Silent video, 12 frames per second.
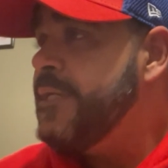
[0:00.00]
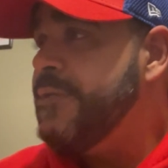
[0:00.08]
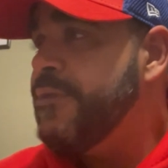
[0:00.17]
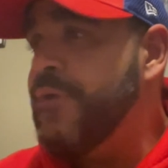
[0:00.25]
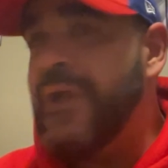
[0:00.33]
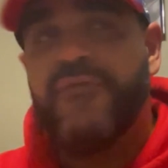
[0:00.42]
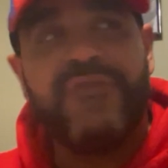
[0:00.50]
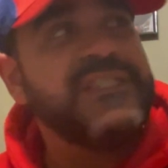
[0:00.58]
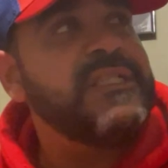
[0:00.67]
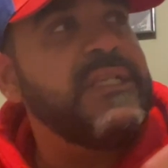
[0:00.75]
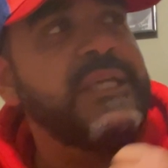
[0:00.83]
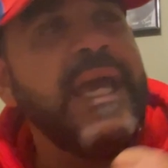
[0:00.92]
know, I
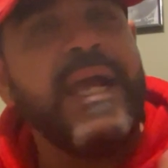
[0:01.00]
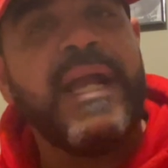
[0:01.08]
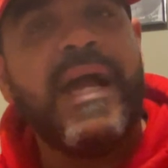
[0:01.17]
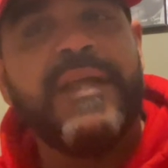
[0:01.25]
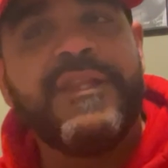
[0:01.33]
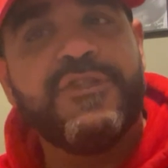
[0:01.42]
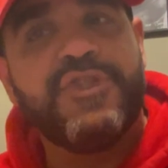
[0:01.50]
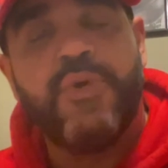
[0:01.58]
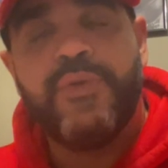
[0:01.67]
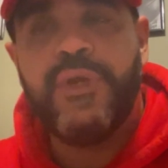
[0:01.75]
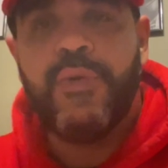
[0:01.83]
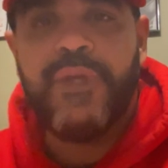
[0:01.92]
recently had gotten the
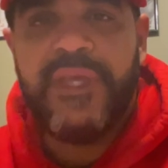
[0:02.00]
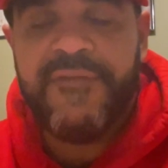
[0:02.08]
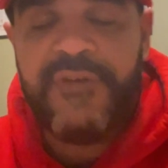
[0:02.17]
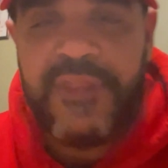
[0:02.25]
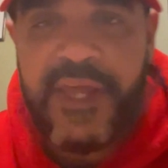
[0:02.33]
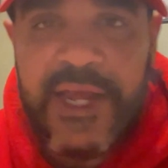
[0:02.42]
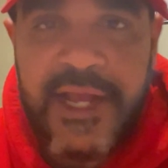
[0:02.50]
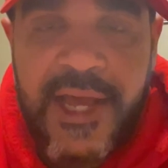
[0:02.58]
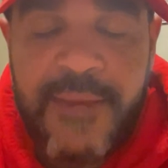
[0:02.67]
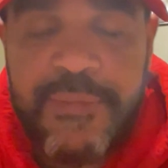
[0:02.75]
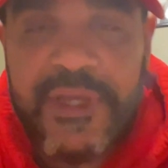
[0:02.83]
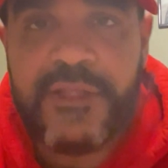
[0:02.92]
Tony Oliva that I
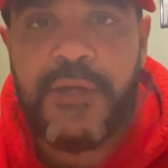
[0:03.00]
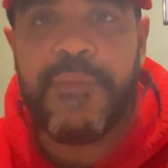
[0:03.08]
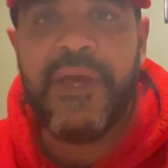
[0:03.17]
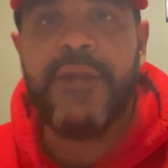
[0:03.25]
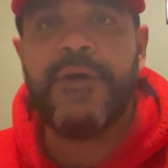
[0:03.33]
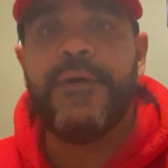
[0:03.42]
got picked up at